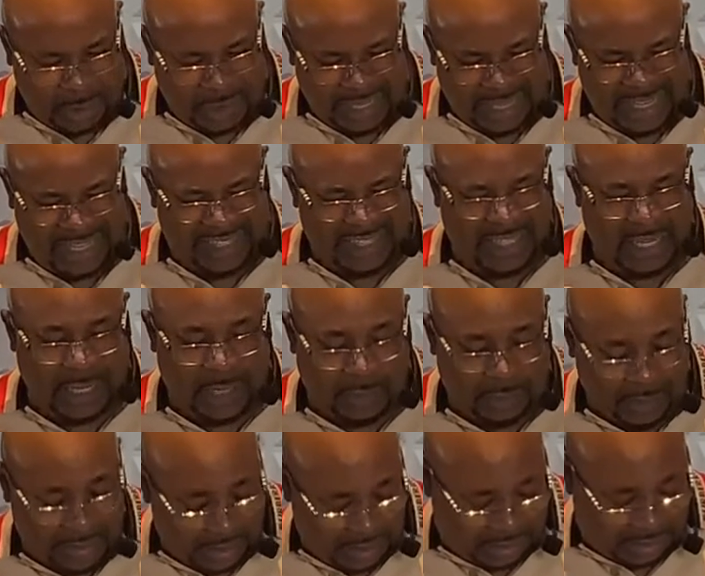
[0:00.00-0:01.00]

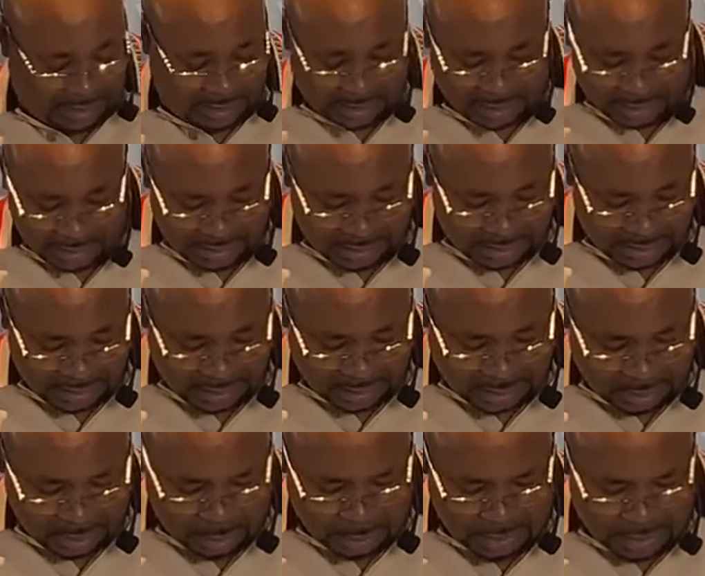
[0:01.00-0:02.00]
illiterates,
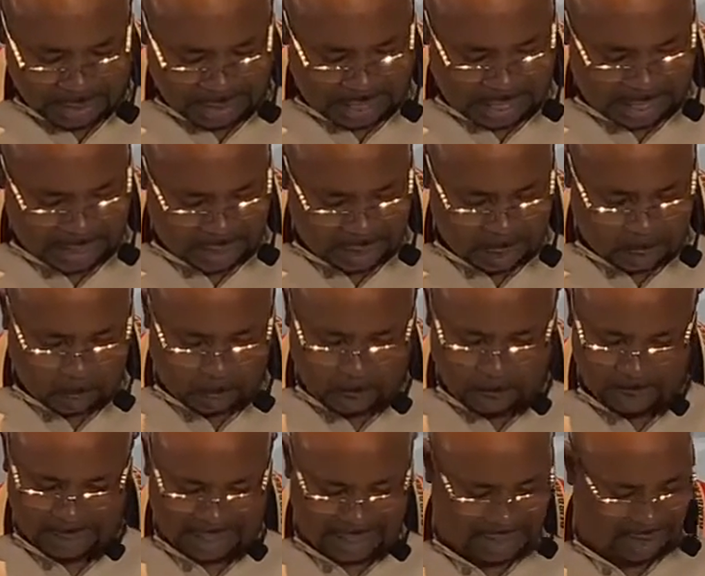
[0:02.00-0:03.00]
Lord God, in a
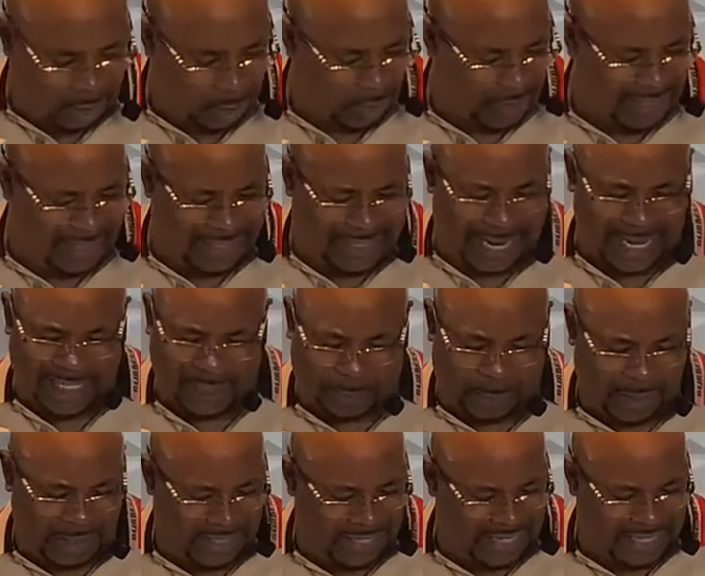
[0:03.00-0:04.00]
world that so
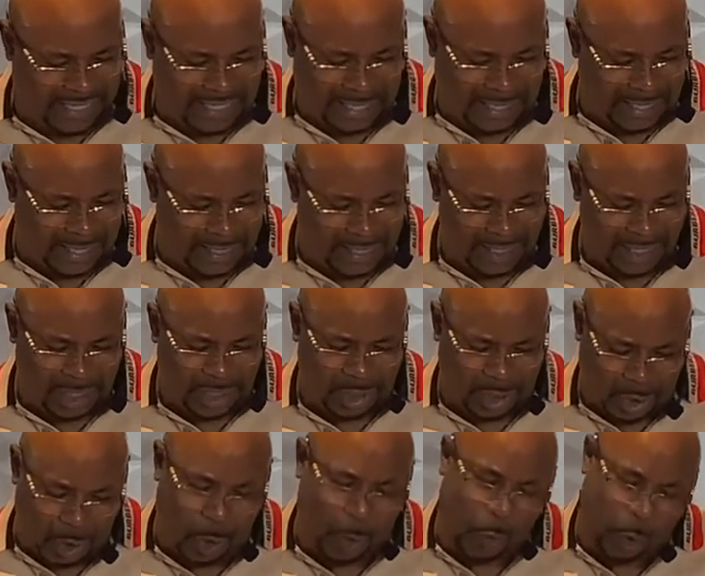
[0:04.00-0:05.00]
desperately needs
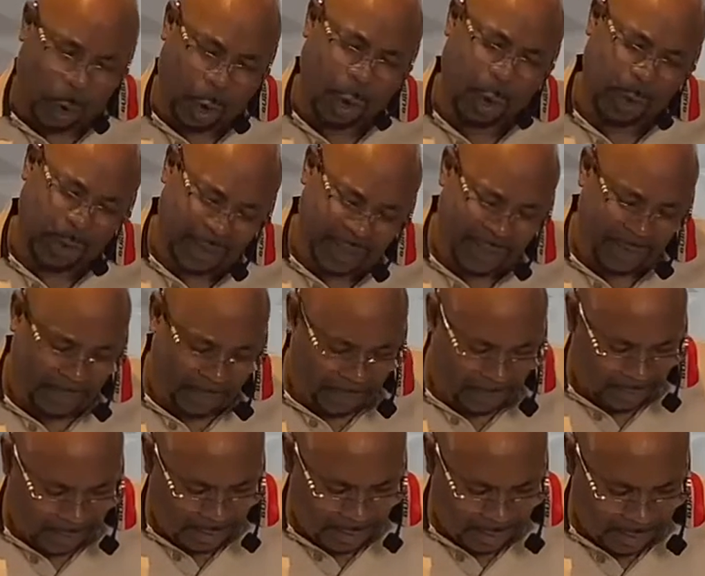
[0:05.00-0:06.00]
your word.
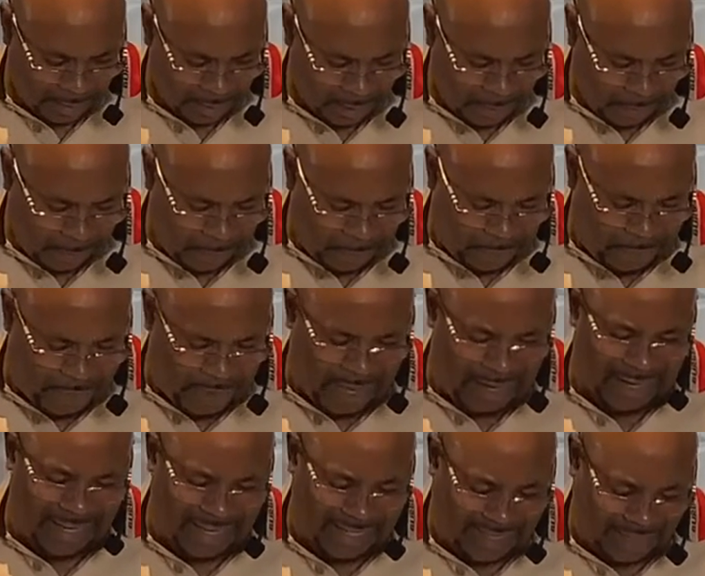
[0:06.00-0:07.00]

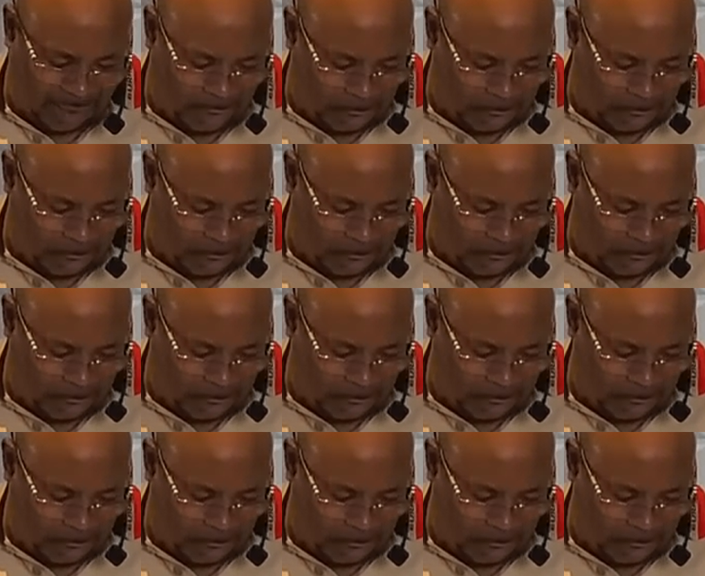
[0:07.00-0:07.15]
Fill us, oh